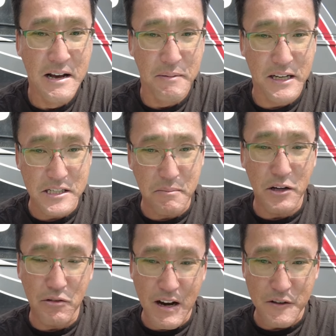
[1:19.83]
because on my
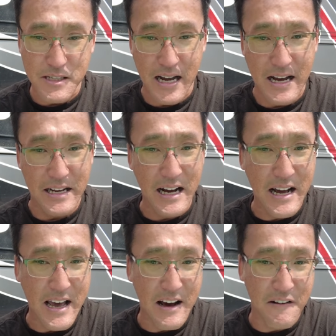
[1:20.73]
driver's side, I
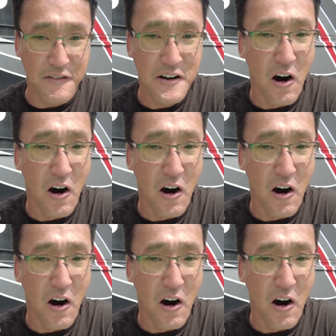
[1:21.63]
have